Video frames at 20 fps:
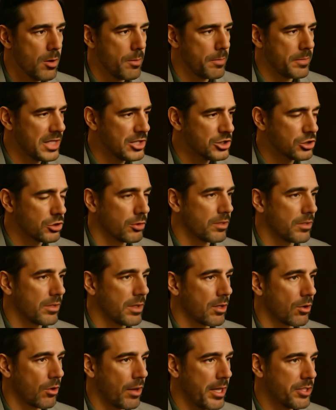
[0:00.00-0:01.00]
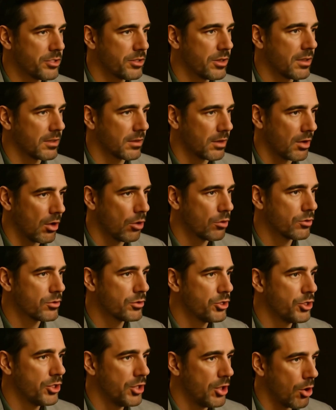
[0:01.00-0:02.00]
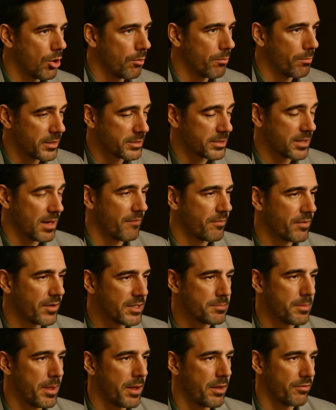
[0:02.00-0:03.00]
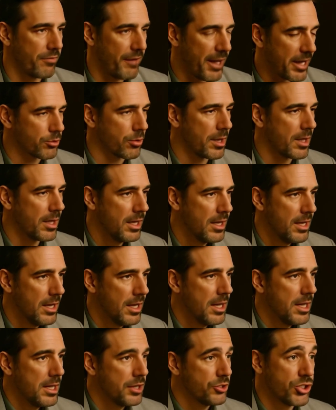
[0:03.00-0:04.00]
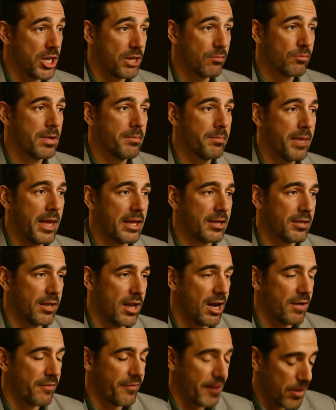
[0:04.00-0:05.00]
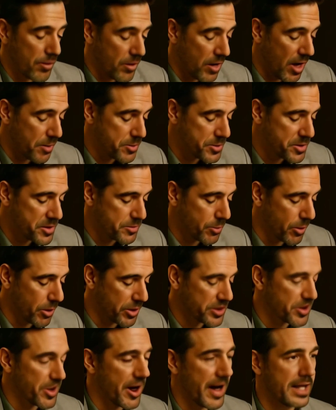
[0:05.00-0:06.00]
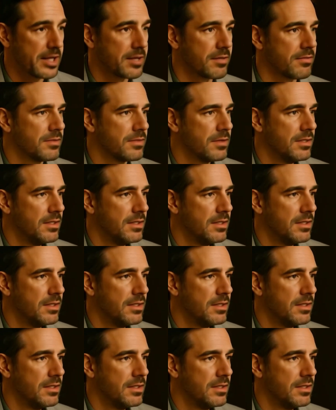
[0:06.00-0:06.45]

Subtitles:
potential integration into the host genome plus complex manufacturing generally make non-viral options more attractive.